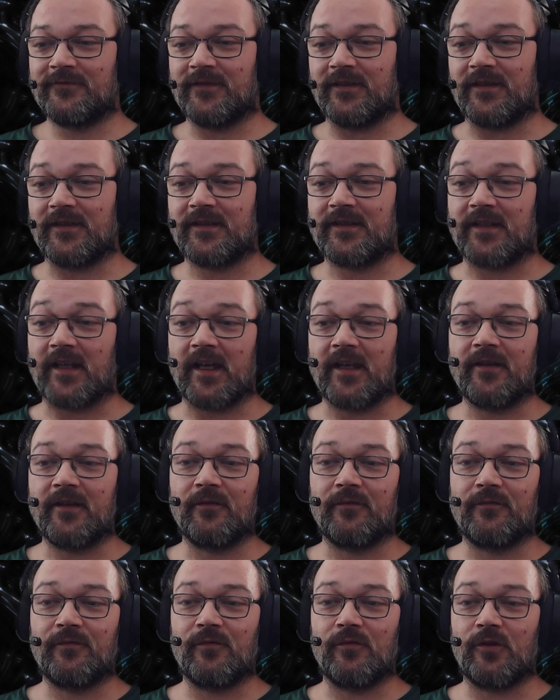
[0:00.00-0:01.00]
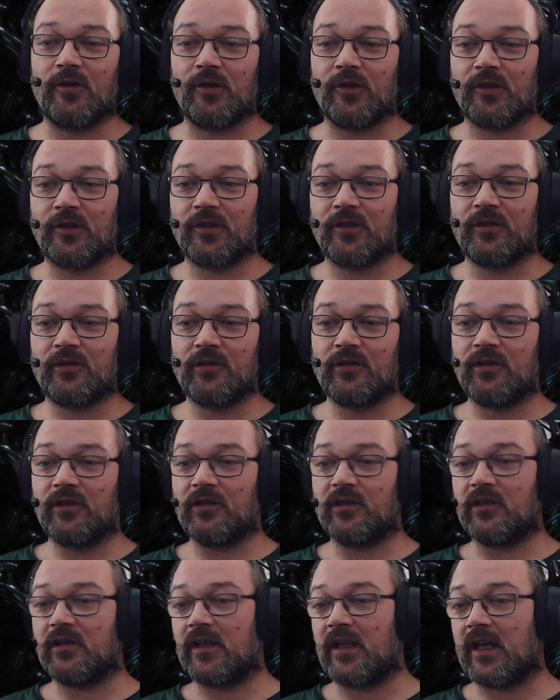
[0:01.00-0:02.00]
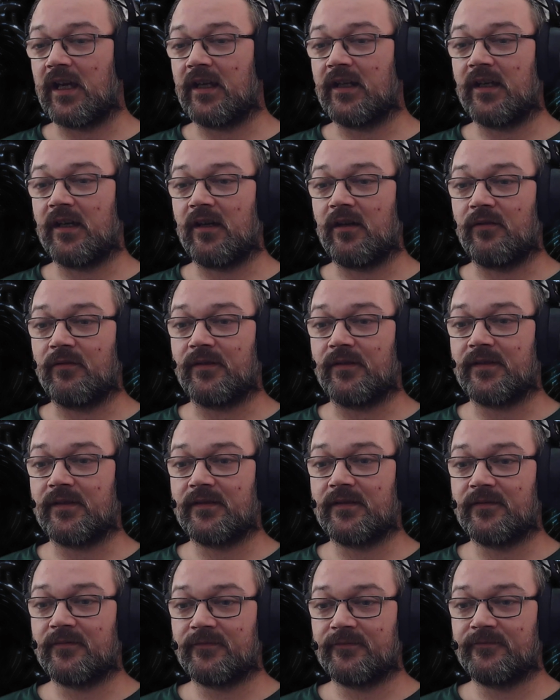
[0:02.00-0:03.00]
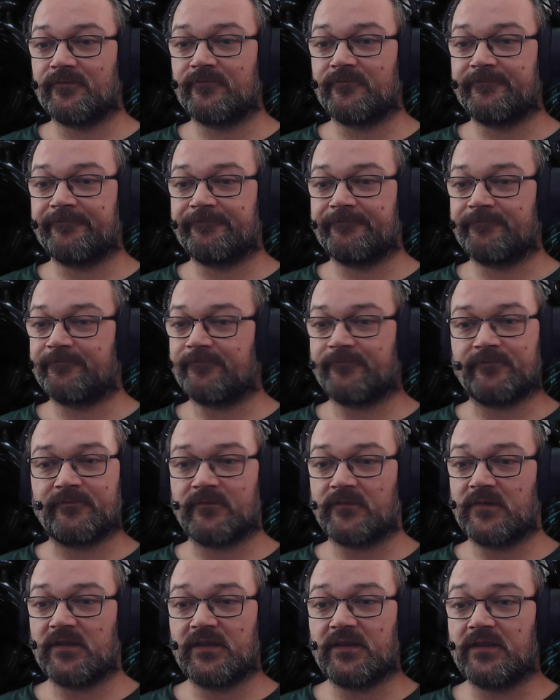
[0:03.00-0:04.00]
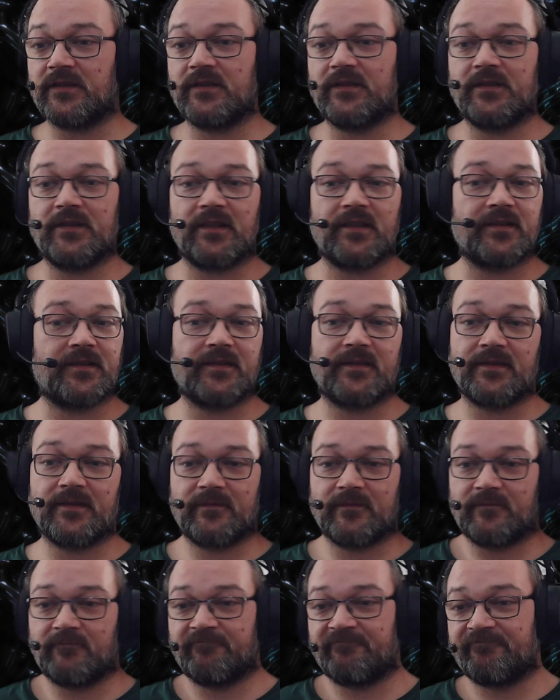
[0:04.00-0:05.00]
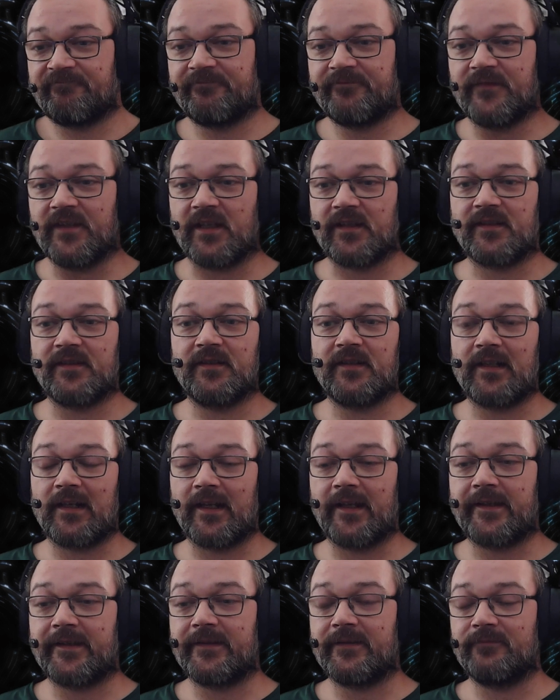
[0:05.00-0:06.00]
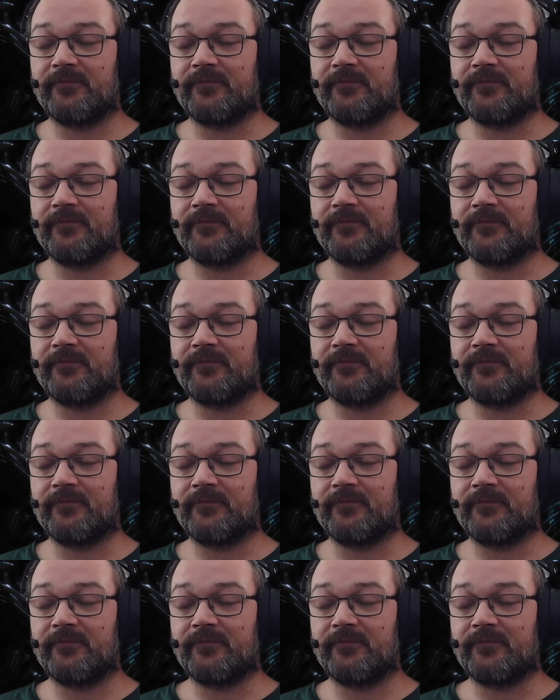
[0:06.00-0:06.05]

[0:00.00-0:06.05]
instead of work, in the night hours. It just doesn't click.